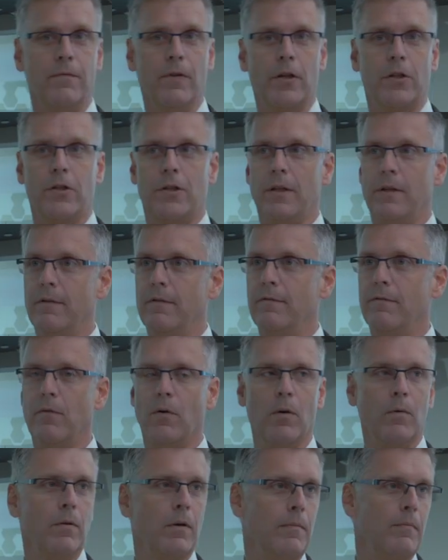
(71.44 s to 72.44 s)
friction,
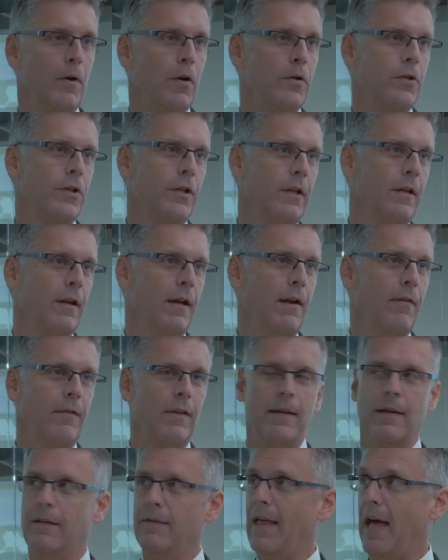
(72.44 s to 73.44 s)
forward motion and
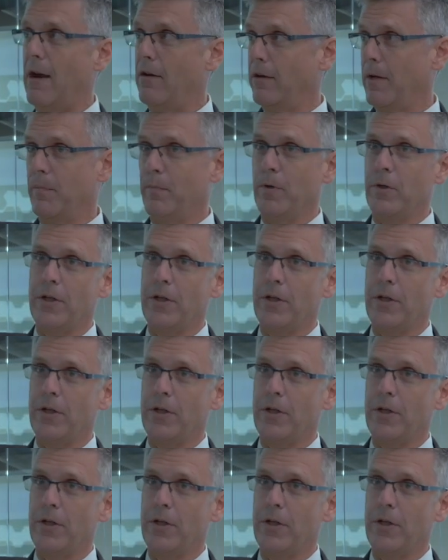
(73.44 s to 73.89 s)
everything. That'll get